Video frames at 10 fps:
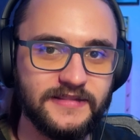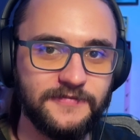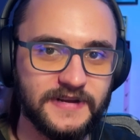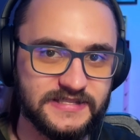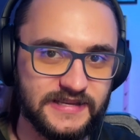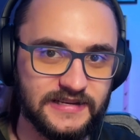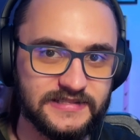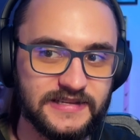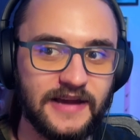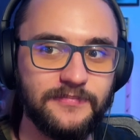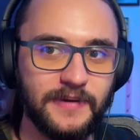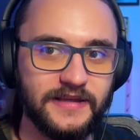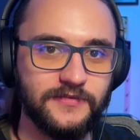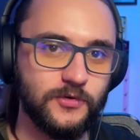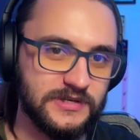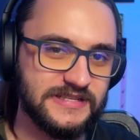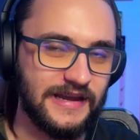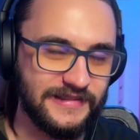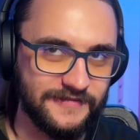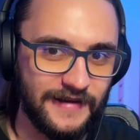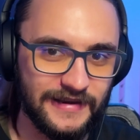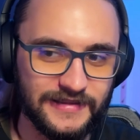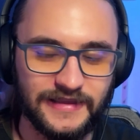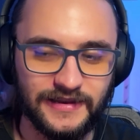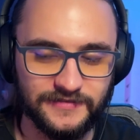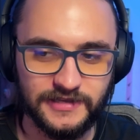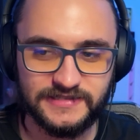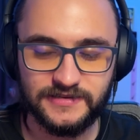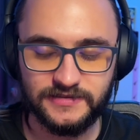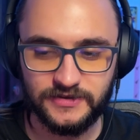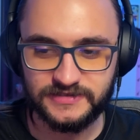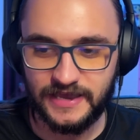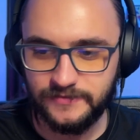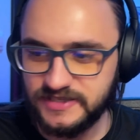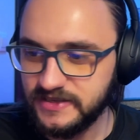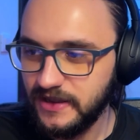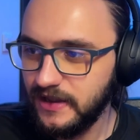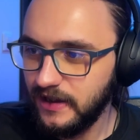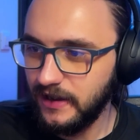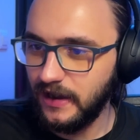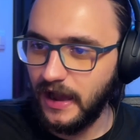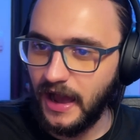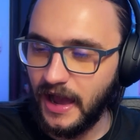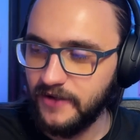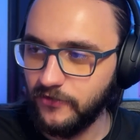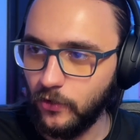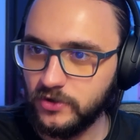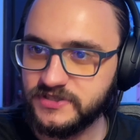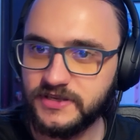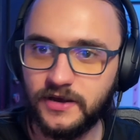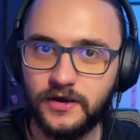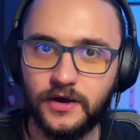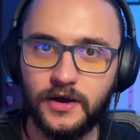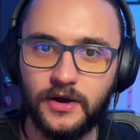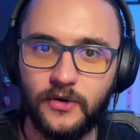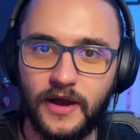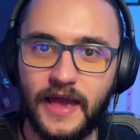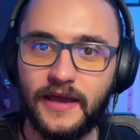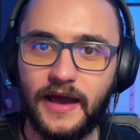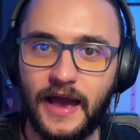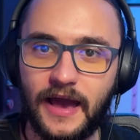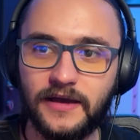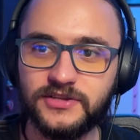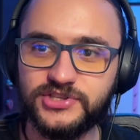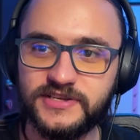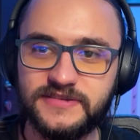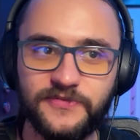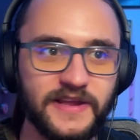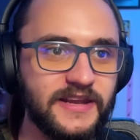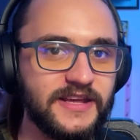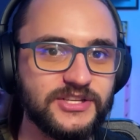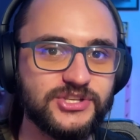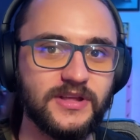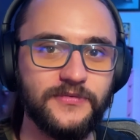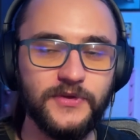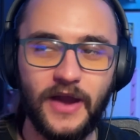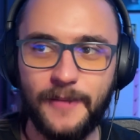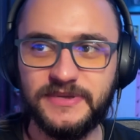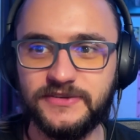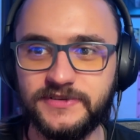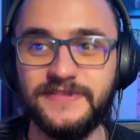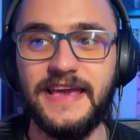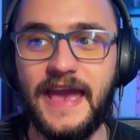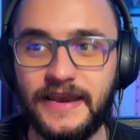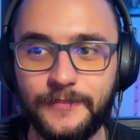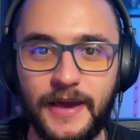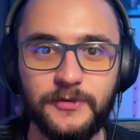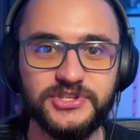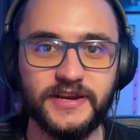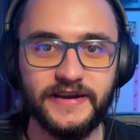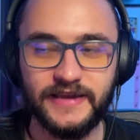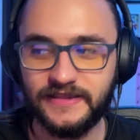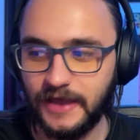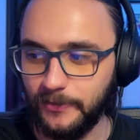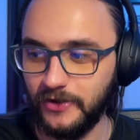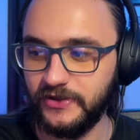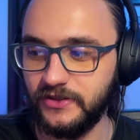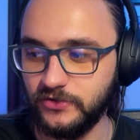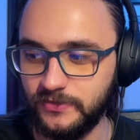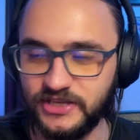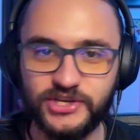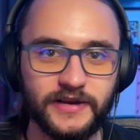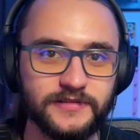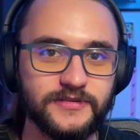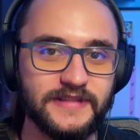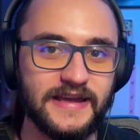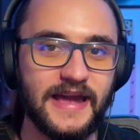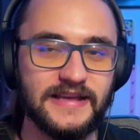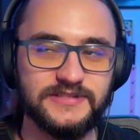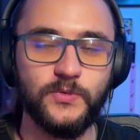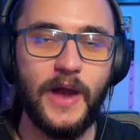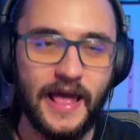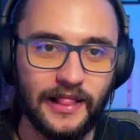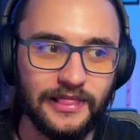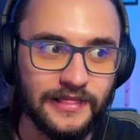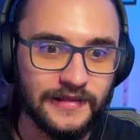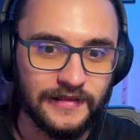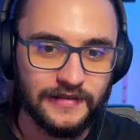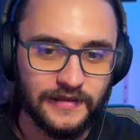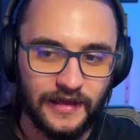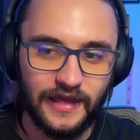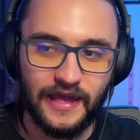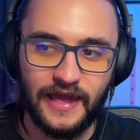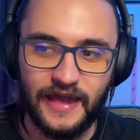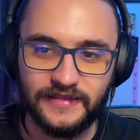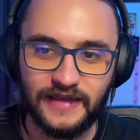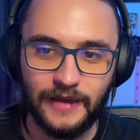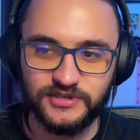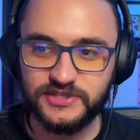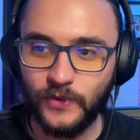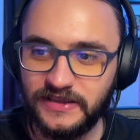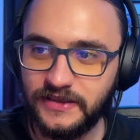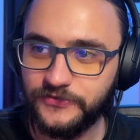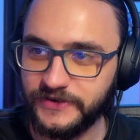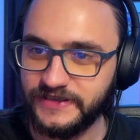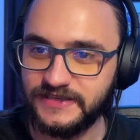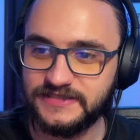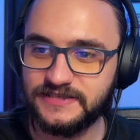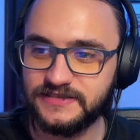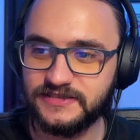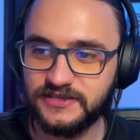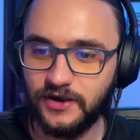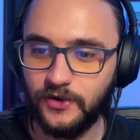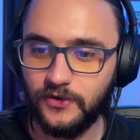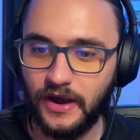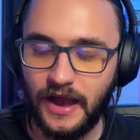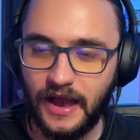the first DLC. I've played, of course, Scarlet and Violet. I love those games. I've also just finished a few episodes of the anime, which are gonna get uploaded to my channel today as well. And I'm just waiting for this. So